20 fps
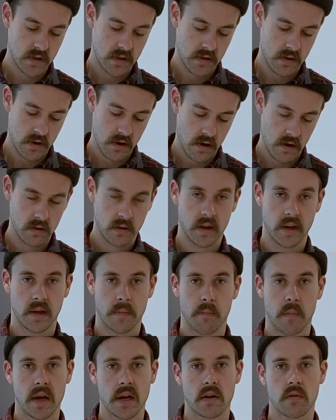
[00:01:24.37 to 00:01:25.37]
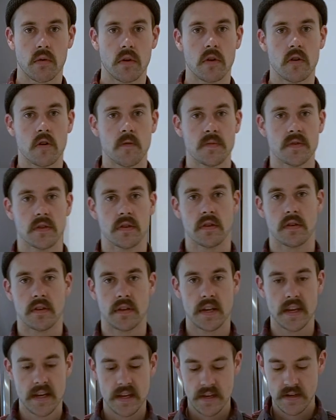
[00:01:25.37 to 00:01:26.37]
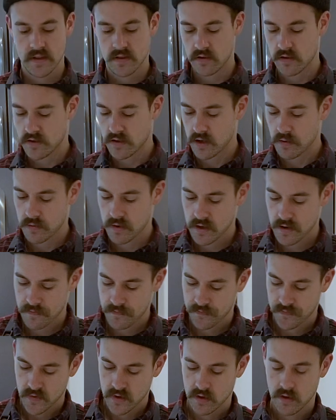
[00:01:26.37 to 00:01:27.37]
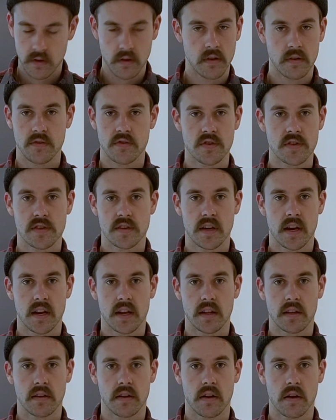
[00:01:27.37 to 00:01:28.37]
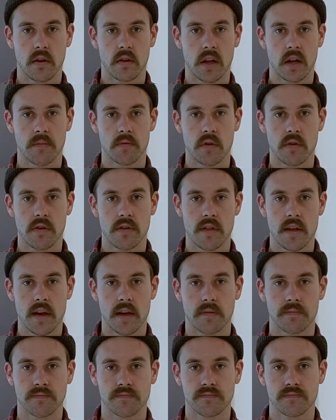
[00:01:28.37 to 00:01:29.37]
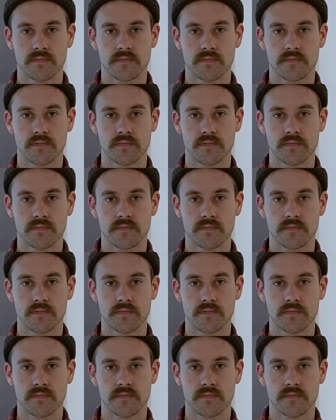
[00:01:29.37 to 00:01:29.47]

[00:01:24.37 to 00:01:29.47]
in there, like microbes or yeast or something. Just kind of, let them do their thing.